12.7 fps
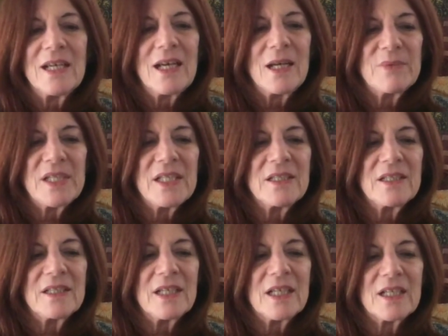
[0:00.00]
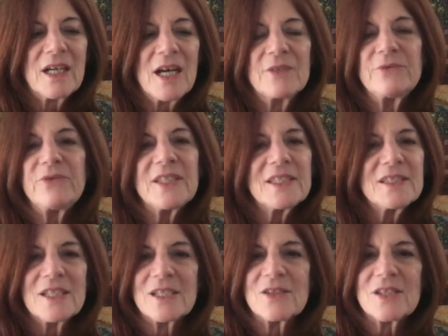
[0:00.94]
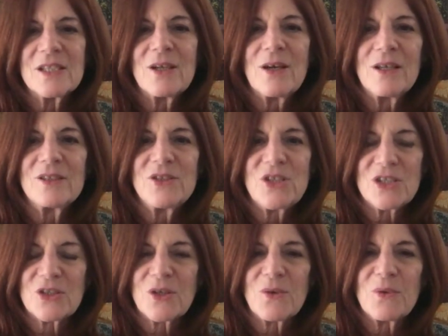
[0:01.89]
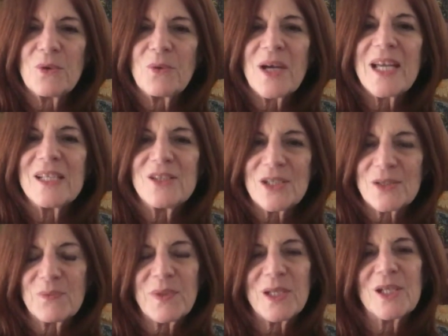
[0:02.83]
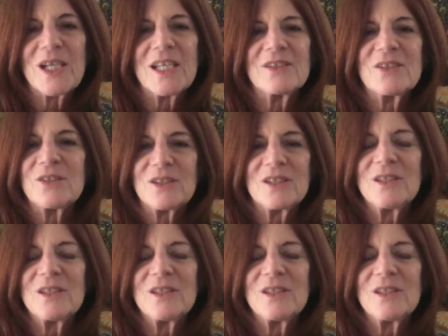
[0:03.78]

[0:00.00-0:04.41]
I mean, conflict doesn't just go away just because